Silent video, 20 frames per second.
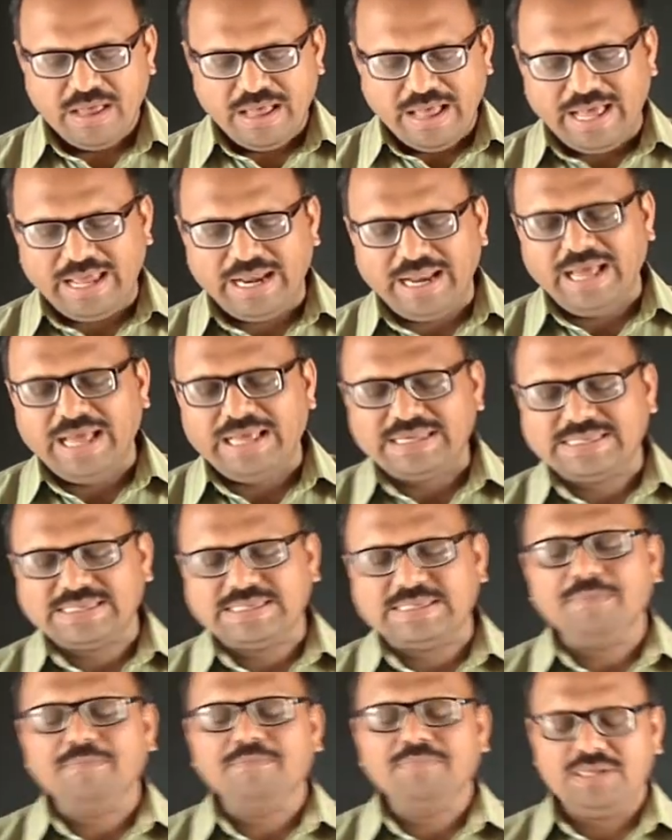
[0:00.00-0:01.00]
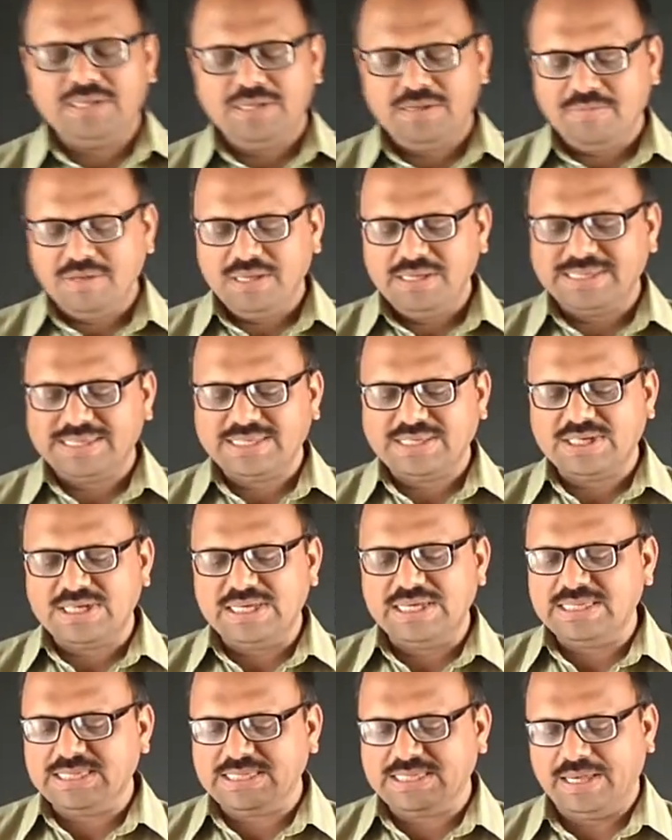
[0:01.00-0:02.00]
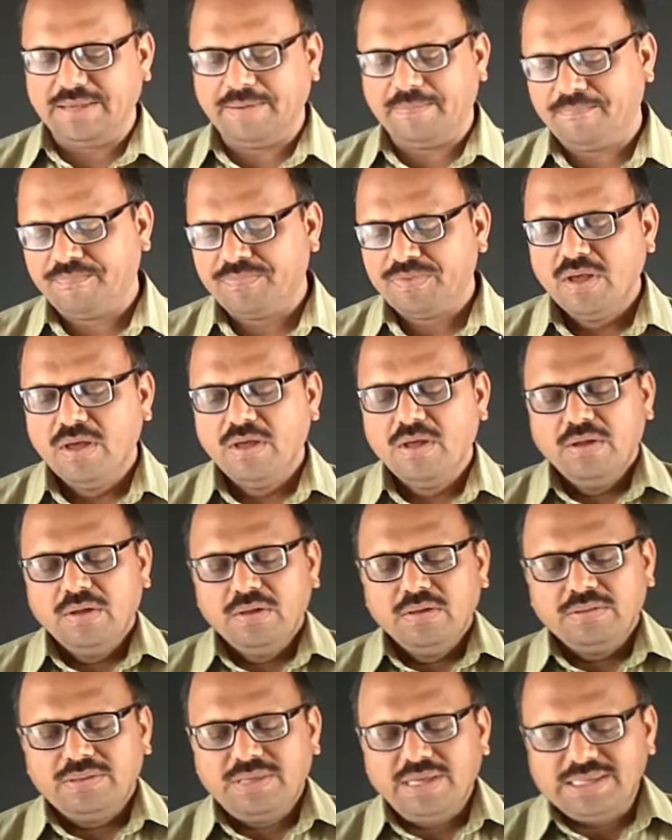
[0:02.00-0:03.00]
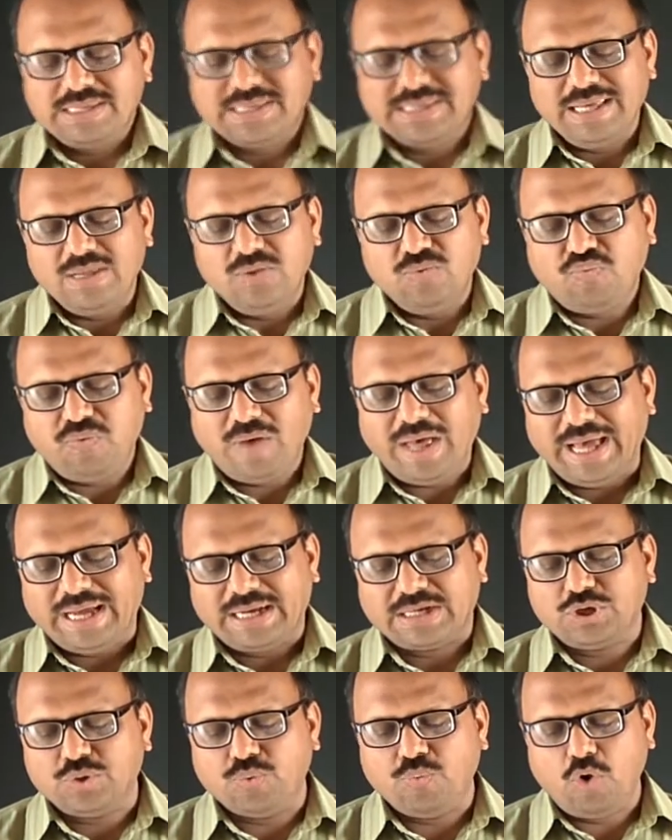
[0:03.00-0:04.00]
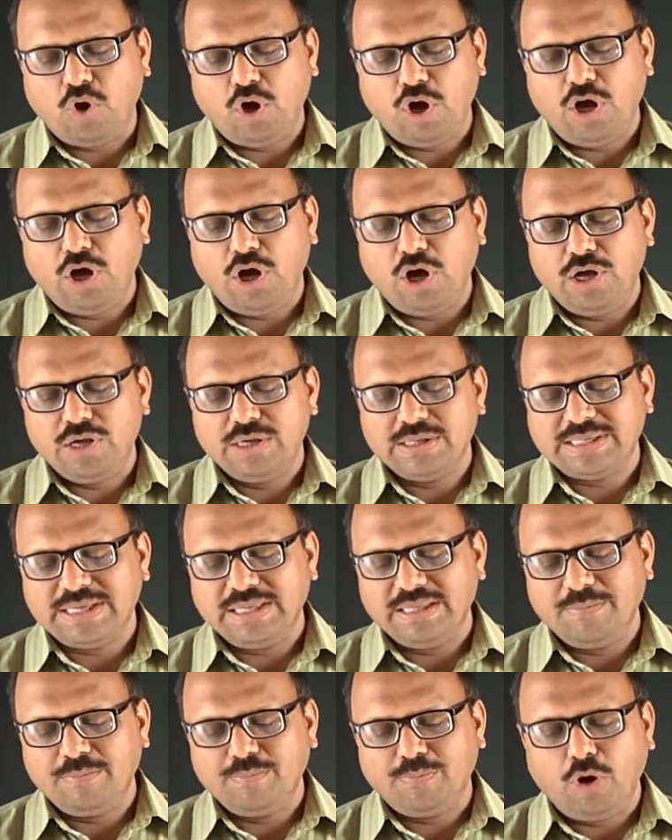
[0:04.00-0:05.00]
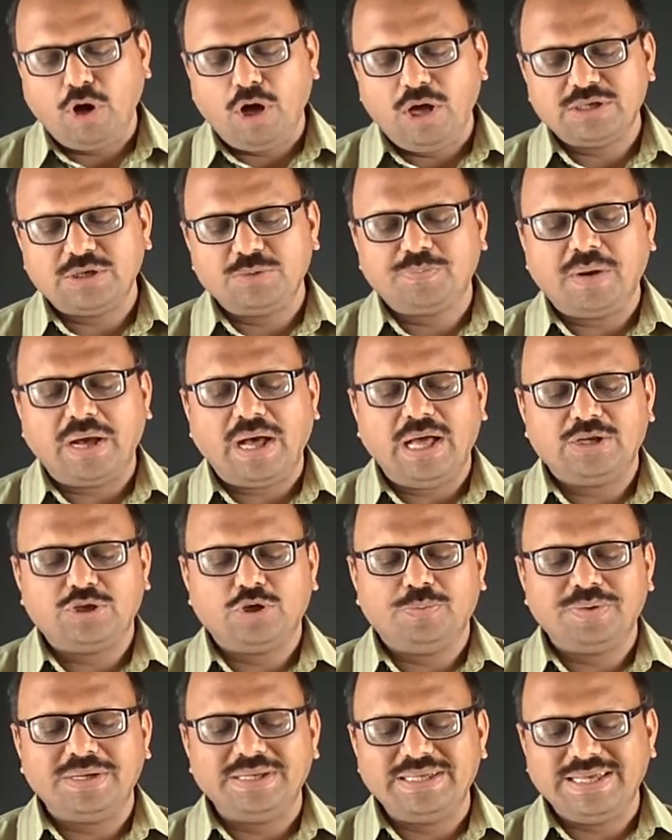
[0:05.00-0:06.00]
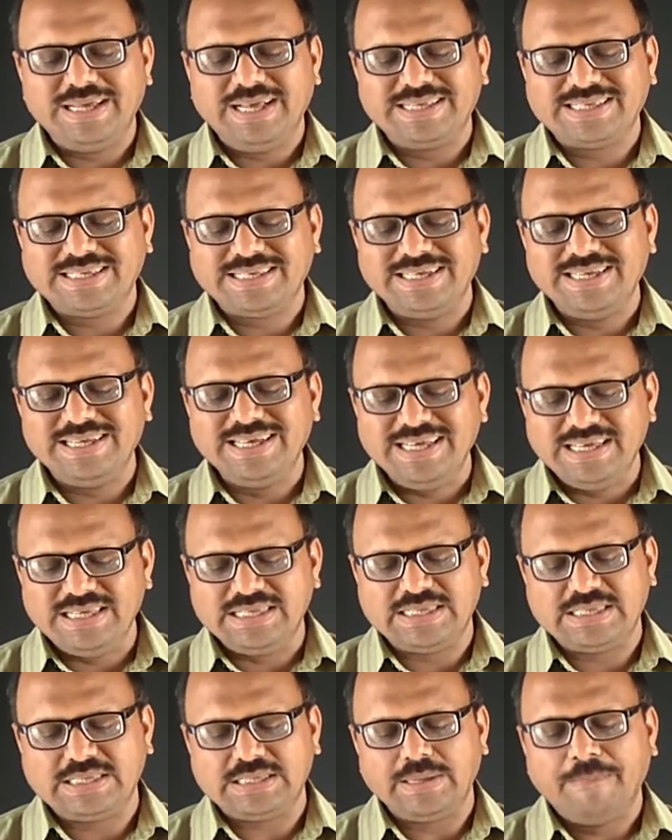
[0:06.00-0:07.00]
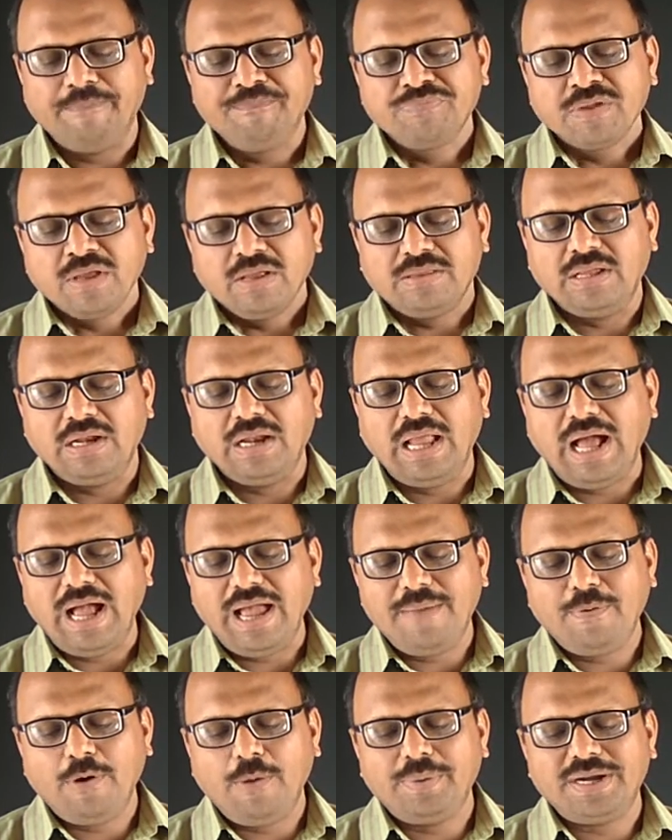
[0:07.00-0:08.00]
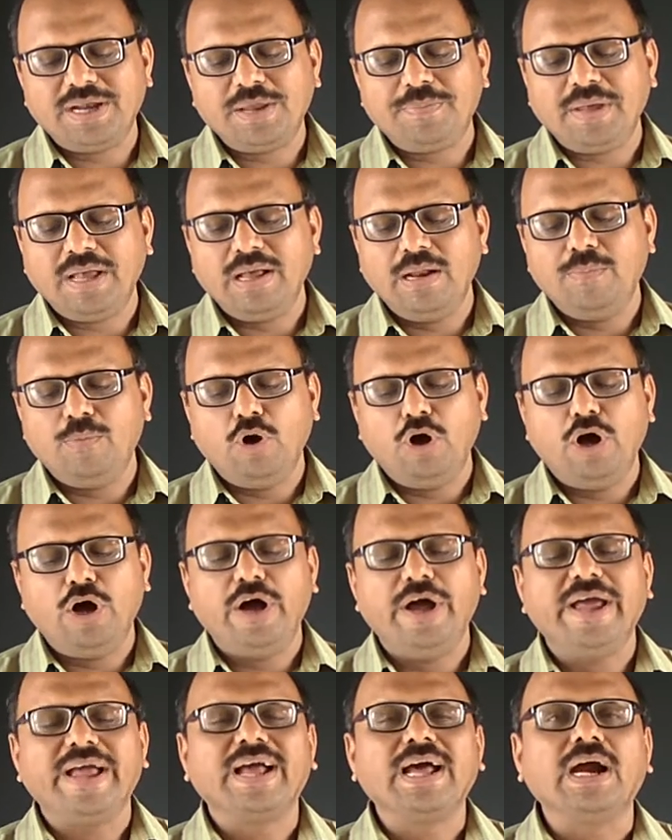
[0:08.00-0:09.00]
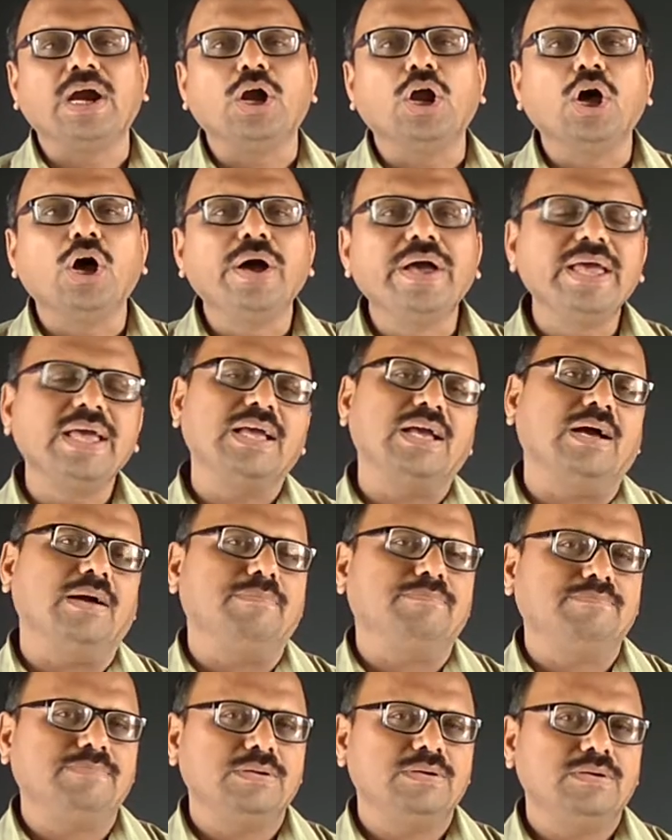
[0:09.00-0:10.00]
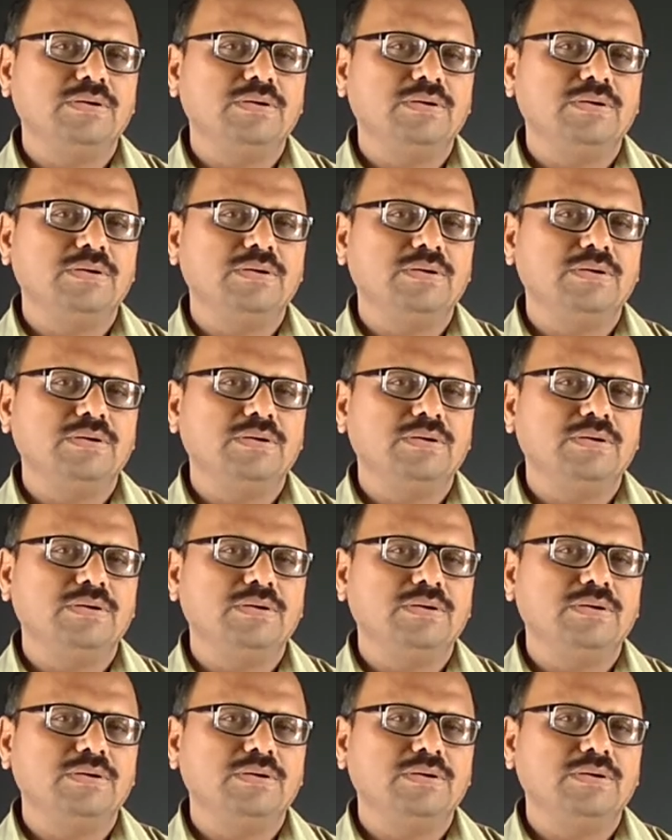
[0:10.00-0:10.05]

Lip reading: Harass somebody means teasing. This, in fact, was an important part of India, still is, the life of a typical boy growing up.